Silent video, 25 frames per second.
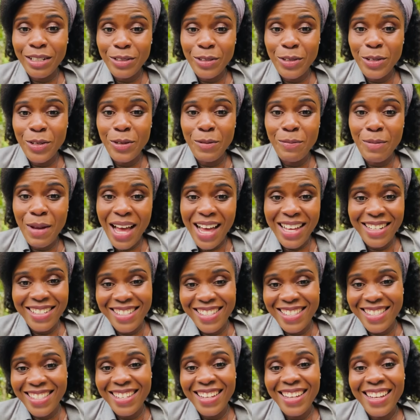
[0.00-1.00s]
to your
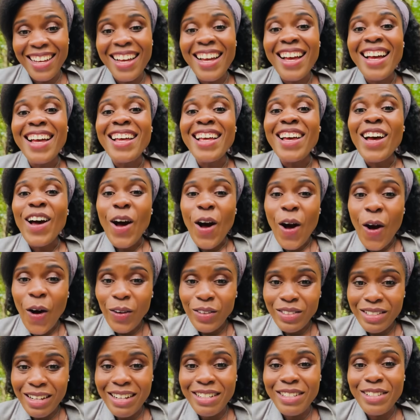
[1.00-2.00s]
pens.
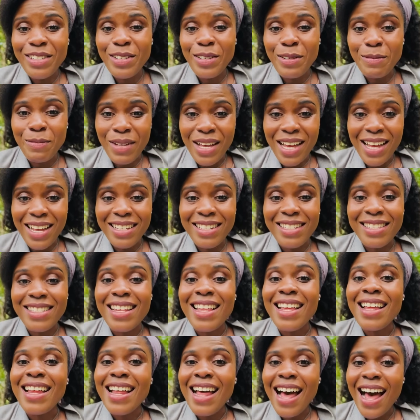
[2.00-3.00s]
Hold on to your pens.
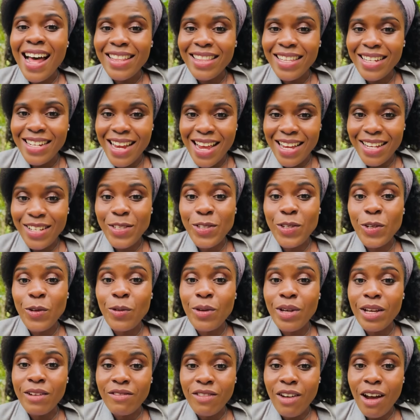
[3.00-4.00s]
The next
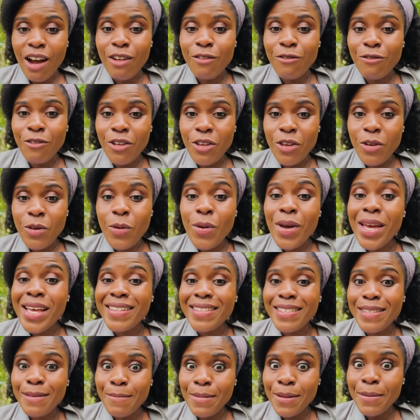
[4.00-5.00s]
story I've got for you,
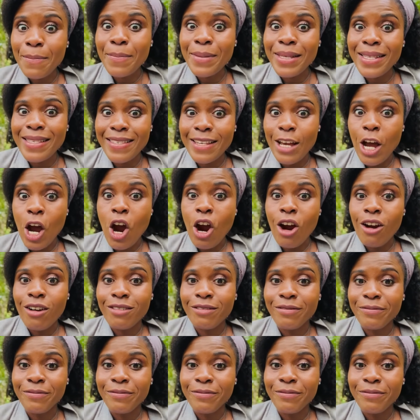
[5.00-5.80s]
it's a bit bizarre.